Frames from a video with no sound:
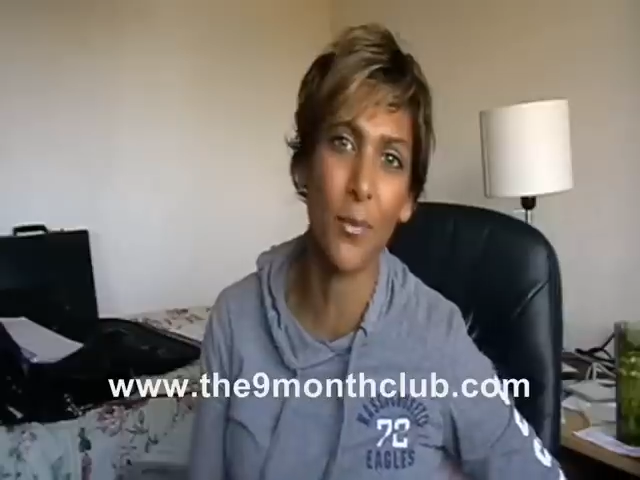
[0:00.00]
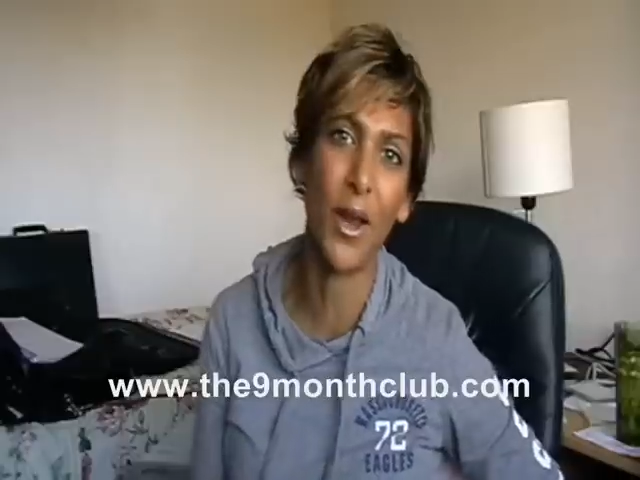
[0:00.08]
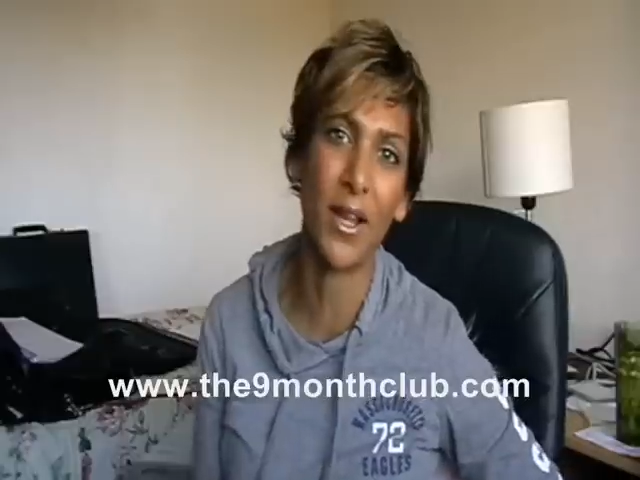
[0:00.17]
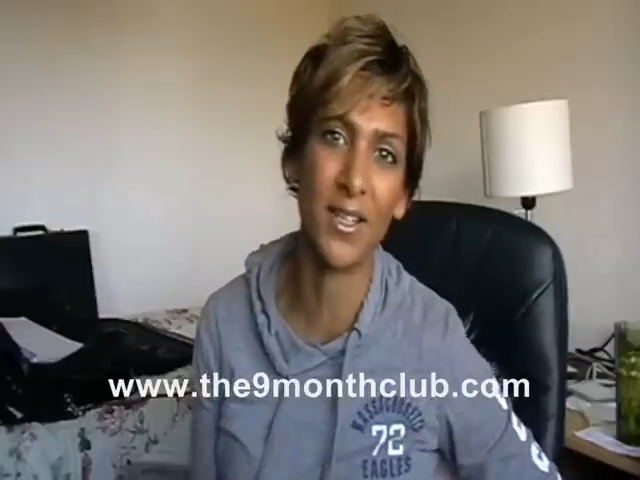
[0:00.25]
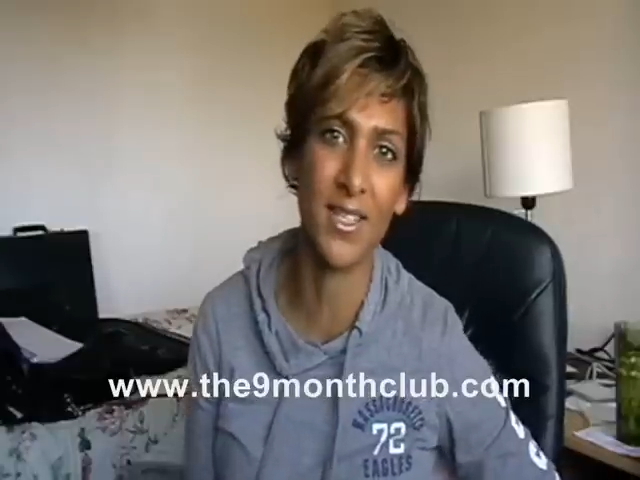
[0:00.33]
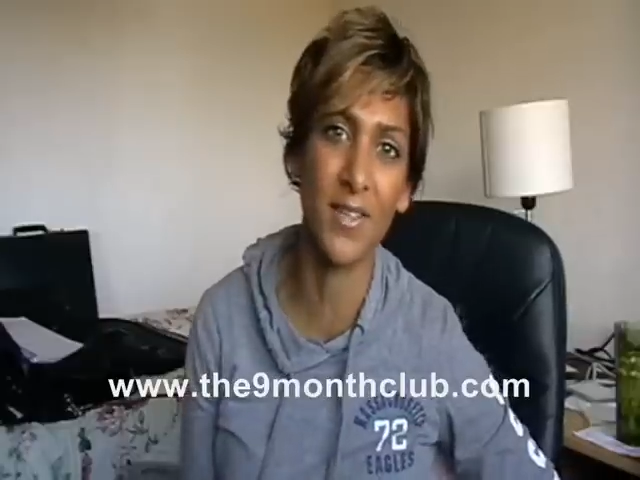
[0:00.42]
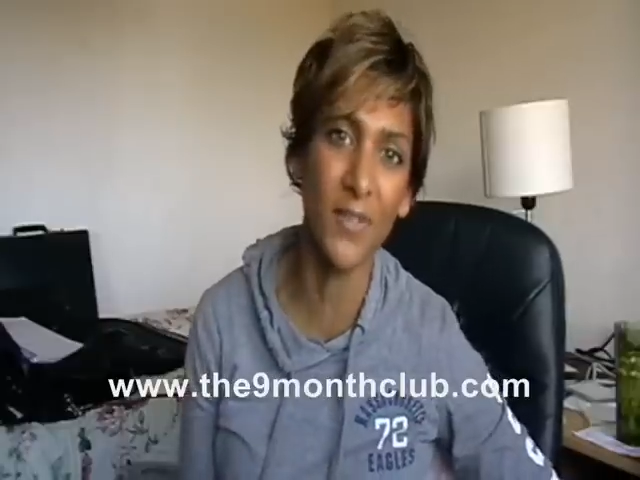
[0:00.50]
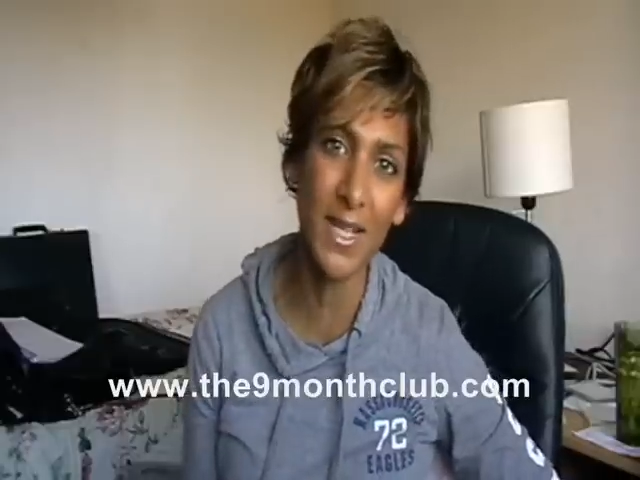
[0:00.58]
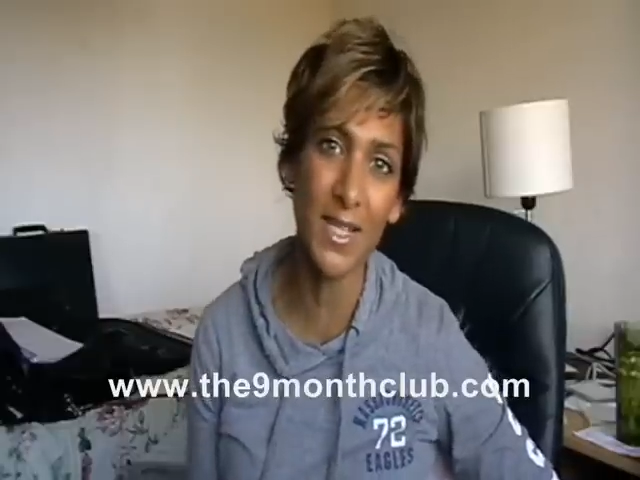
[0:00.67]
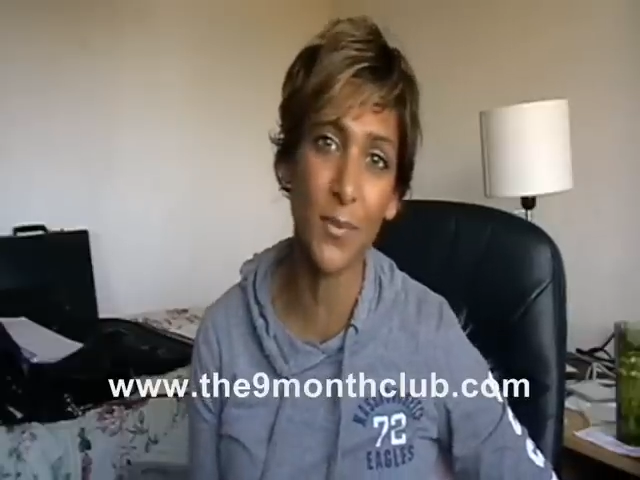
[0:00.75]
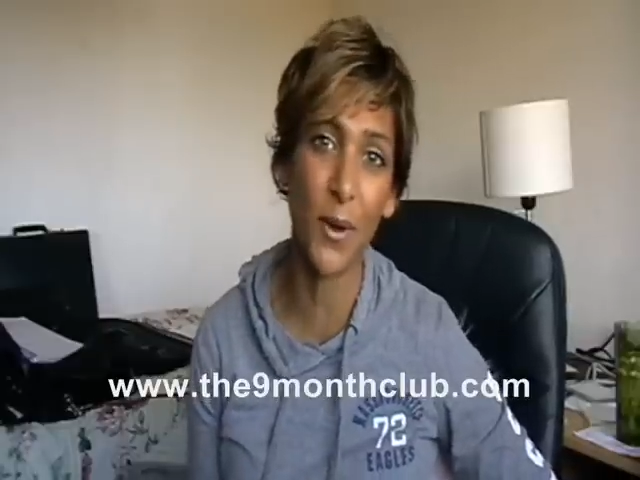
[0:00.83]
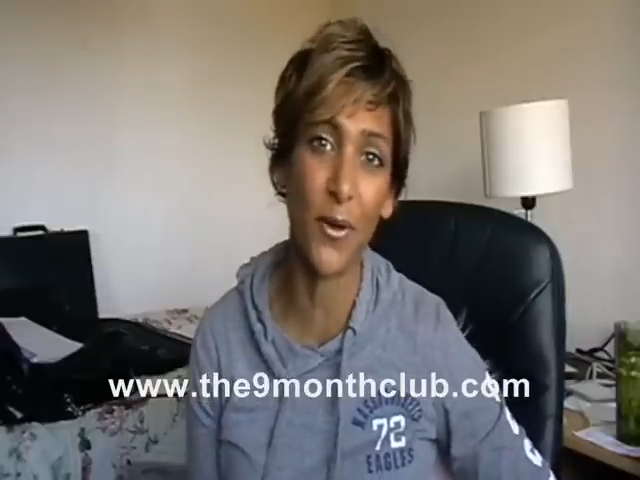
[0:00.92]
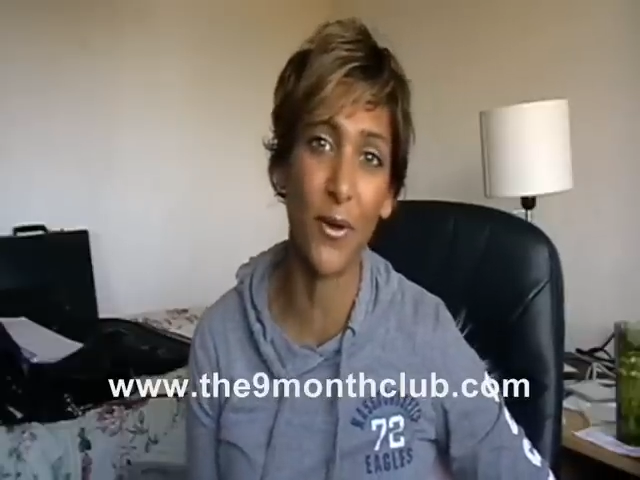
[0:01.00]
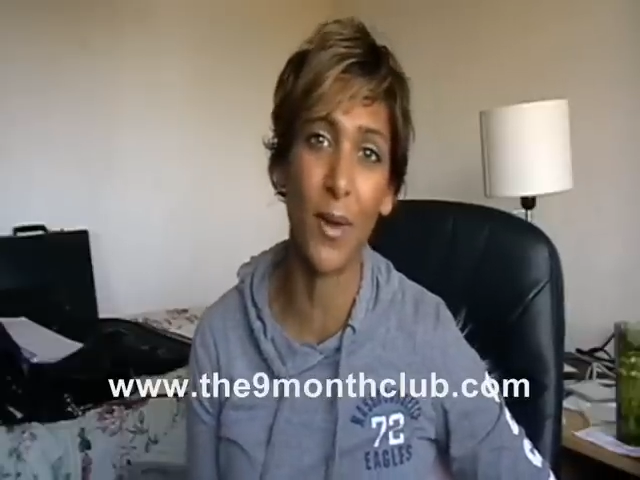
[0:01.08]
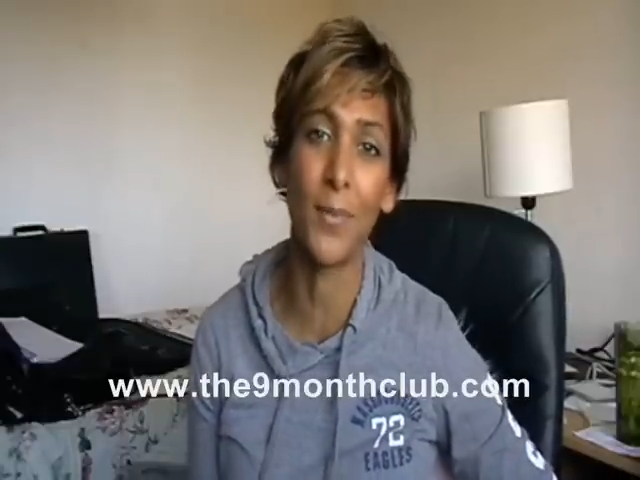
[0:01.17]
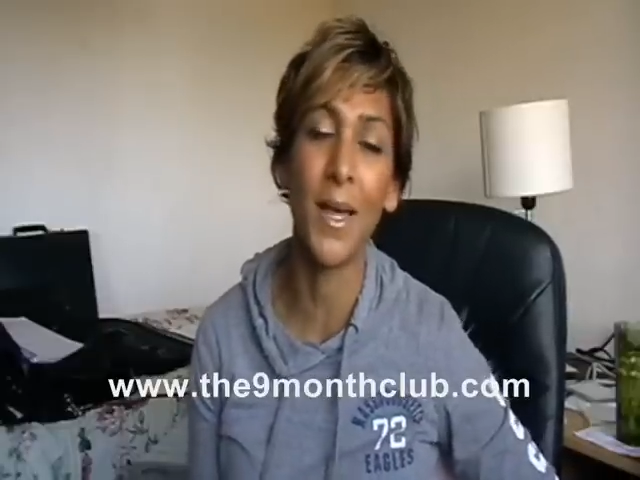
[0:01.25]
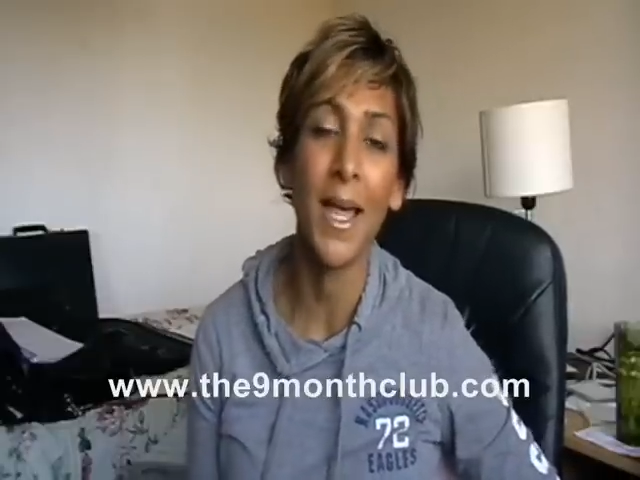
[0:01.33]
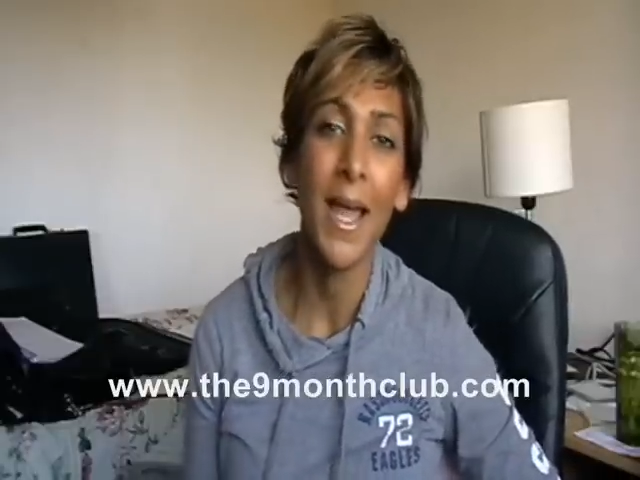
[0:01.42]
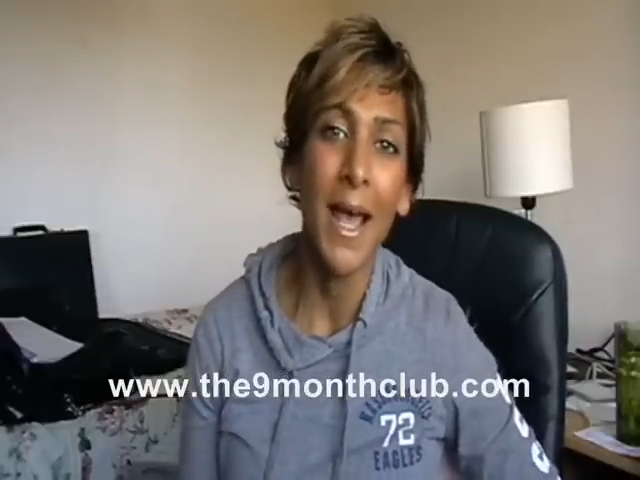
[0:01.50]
pregnancy fitness program,